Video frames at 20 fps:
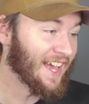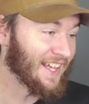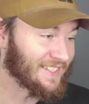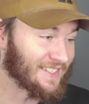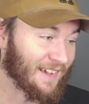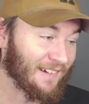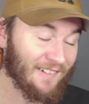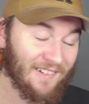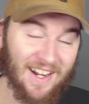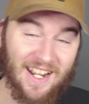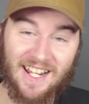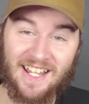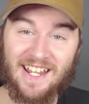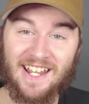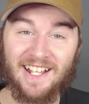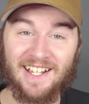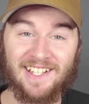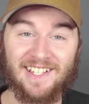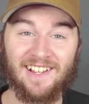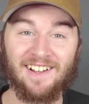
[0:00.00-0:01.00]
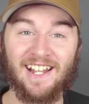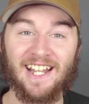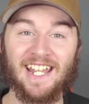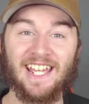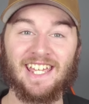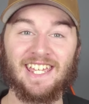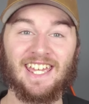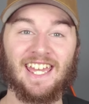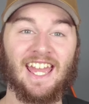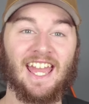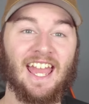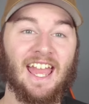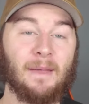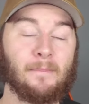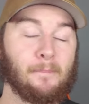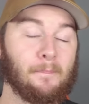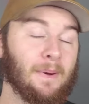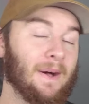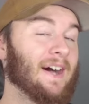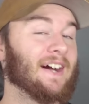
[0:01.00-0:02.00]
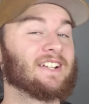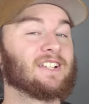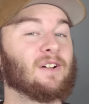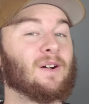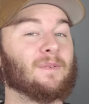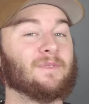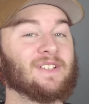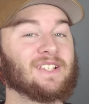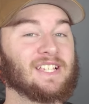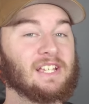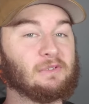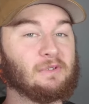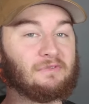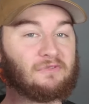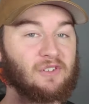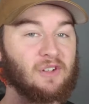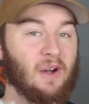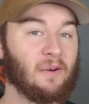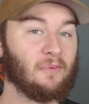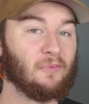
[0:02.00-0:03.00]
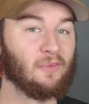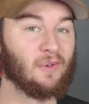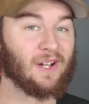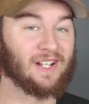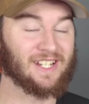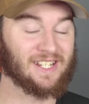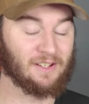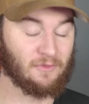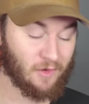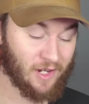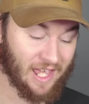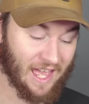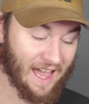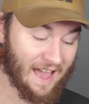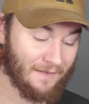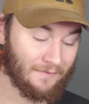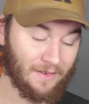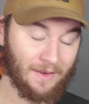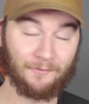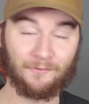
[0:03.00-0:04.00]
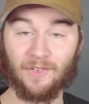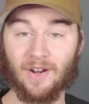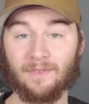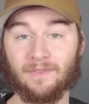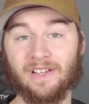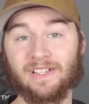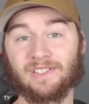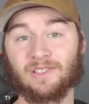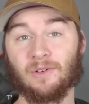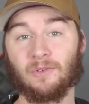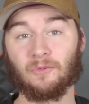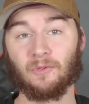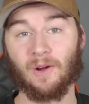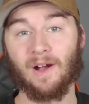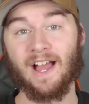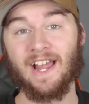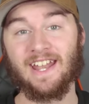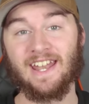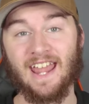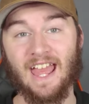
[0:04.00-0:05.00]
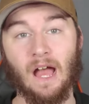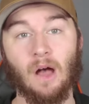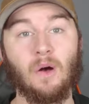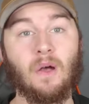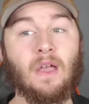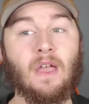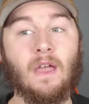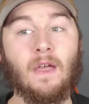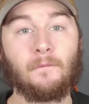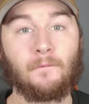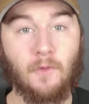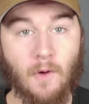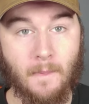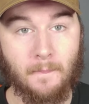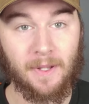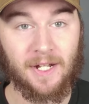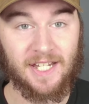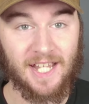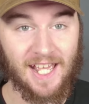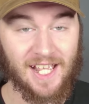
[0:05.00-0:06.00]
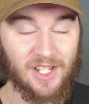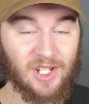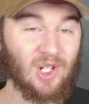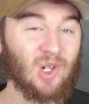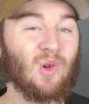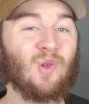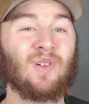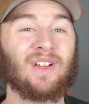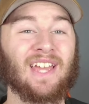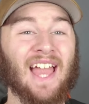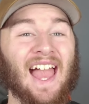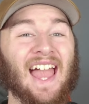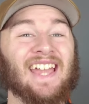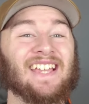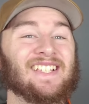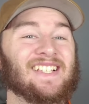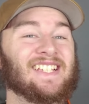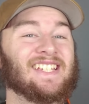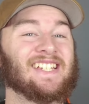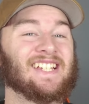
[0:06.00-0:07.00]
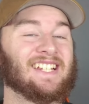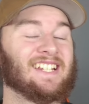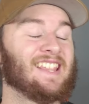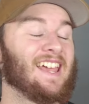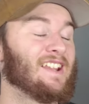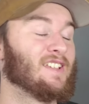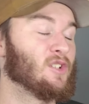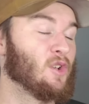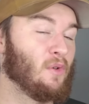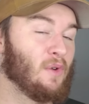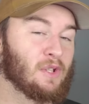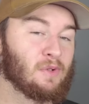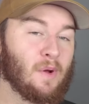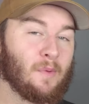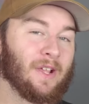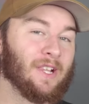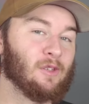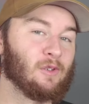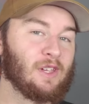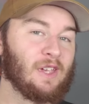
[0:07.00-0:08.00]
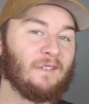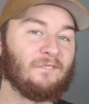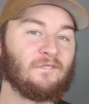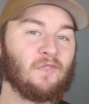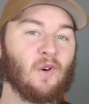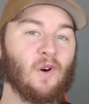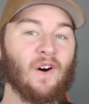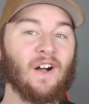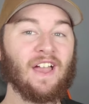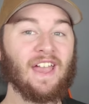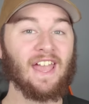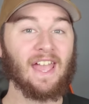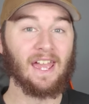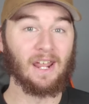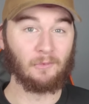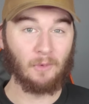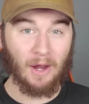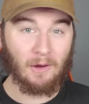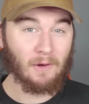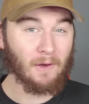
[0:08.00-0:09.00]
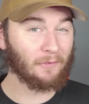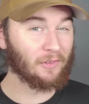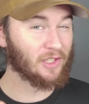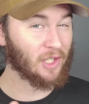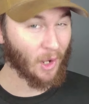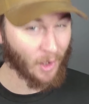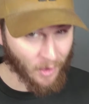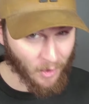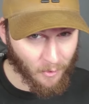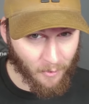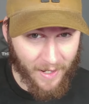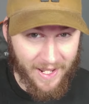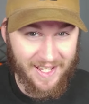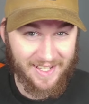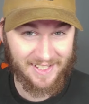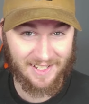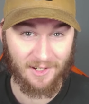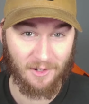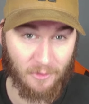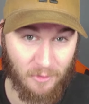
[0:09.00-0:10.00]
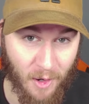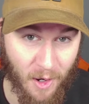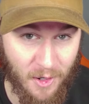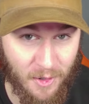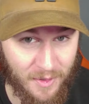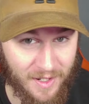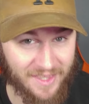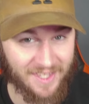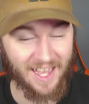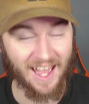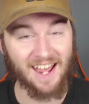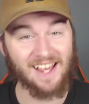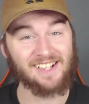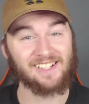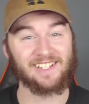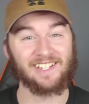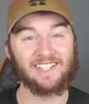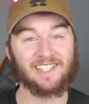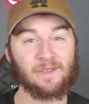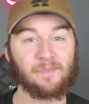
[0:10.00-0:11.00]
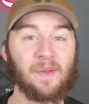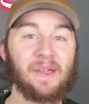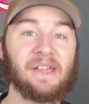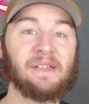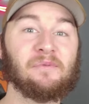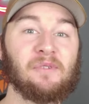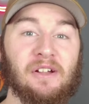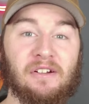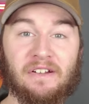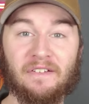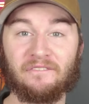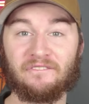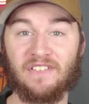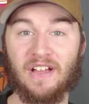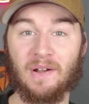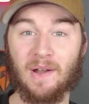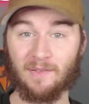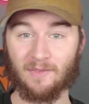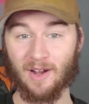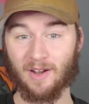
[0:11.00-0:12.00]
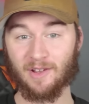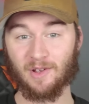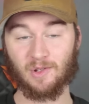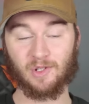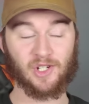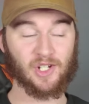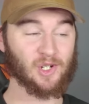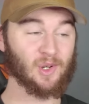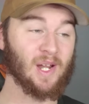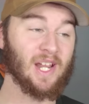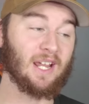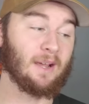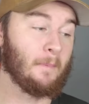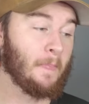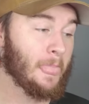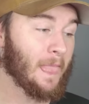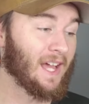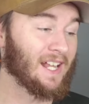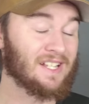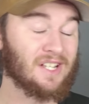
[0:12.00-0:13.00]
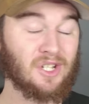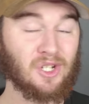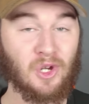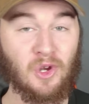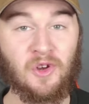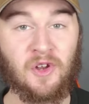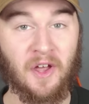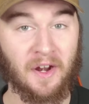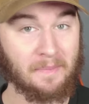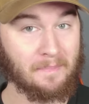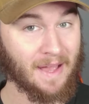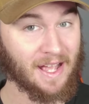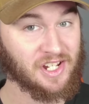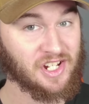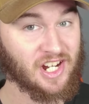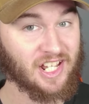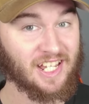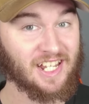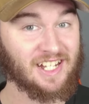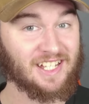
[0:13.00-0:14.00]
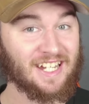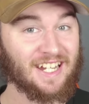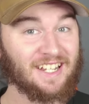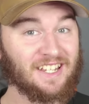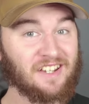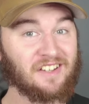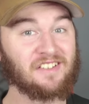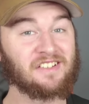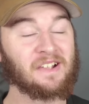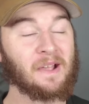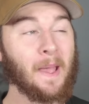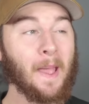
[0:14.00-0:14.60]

it's a really exciting year, but obviously we've got what we have in front of us right now for a potential case hit. That is always what we're looking for, and we're off 2 weeks in a row with case hits, man. We're in a very good streak. I do not imagine it continues,